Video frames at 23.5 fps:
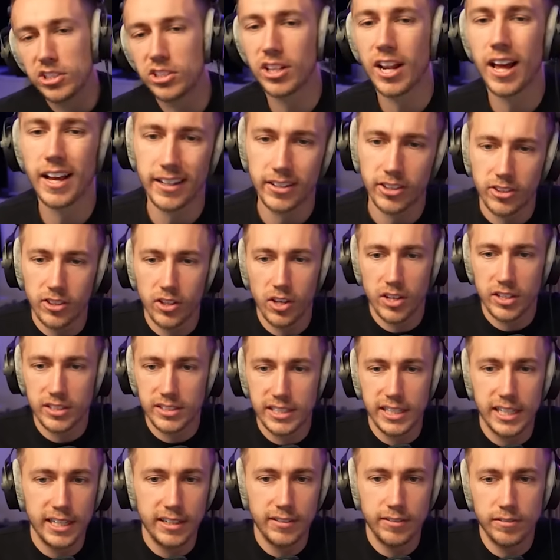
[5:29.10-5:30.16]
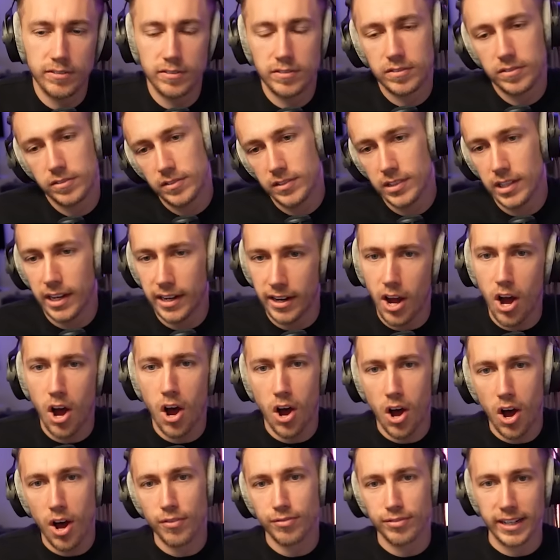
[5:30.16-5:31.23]
is like 13 and a
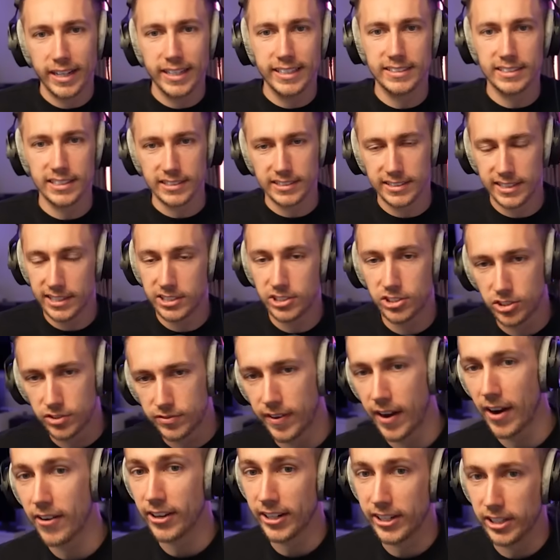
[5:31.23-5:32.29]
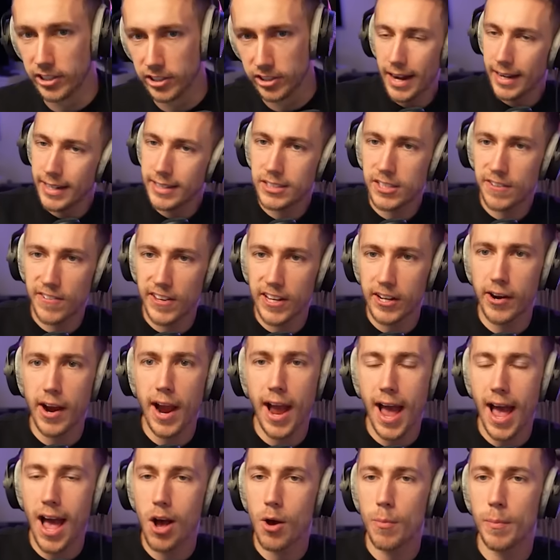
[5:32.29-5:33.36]
half litres. This is very good. I need to figure
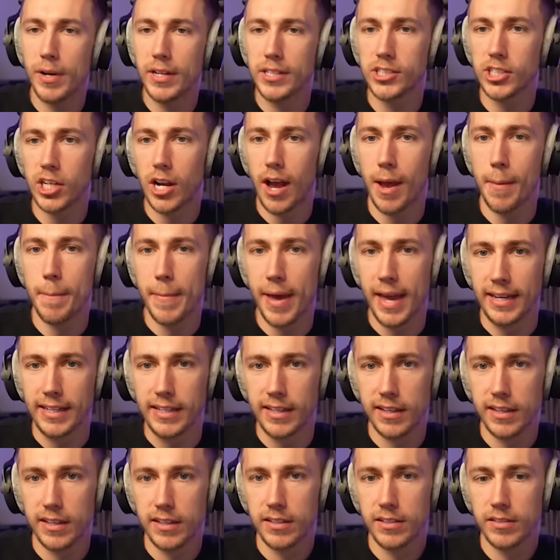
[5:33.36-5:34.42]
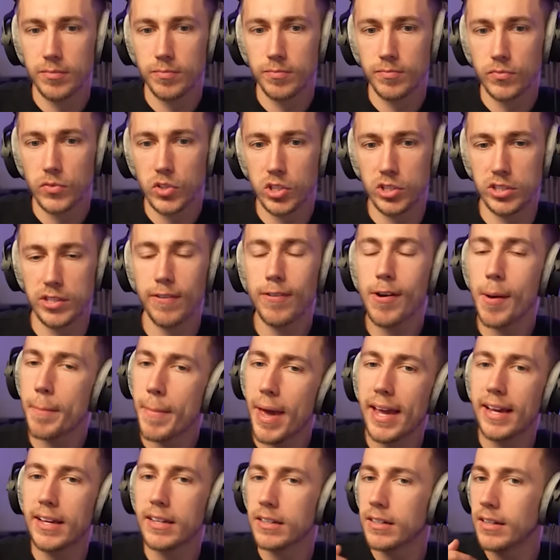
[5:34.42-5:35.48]
out how much I make. Because if I
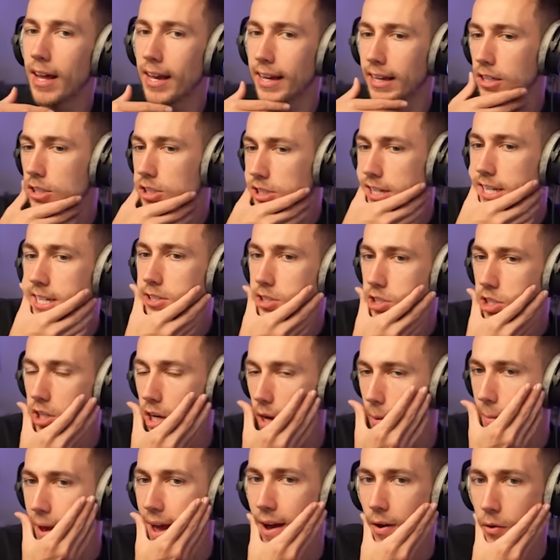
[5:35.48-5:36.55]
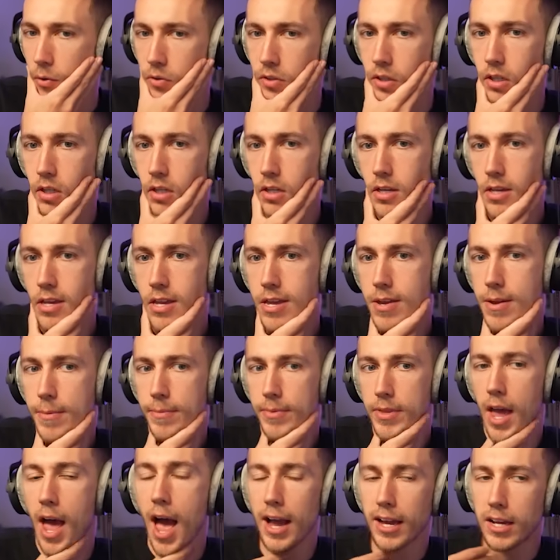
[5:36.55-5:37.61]
make it like a decent amount,
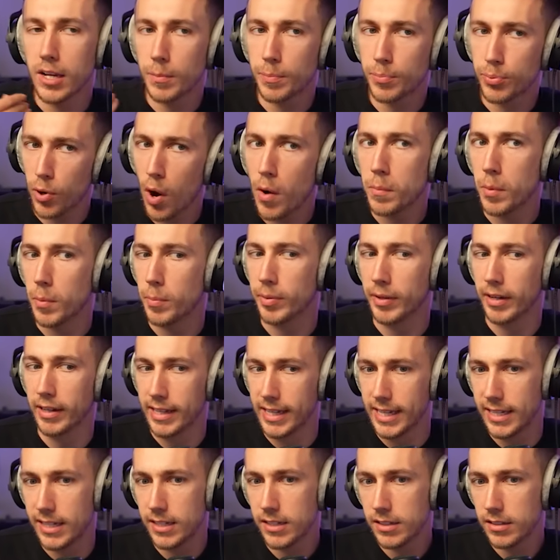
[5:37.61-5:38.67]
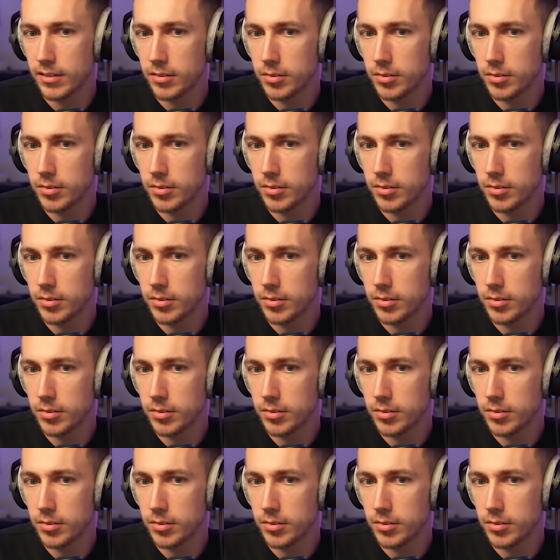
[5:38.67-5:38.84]
I could probably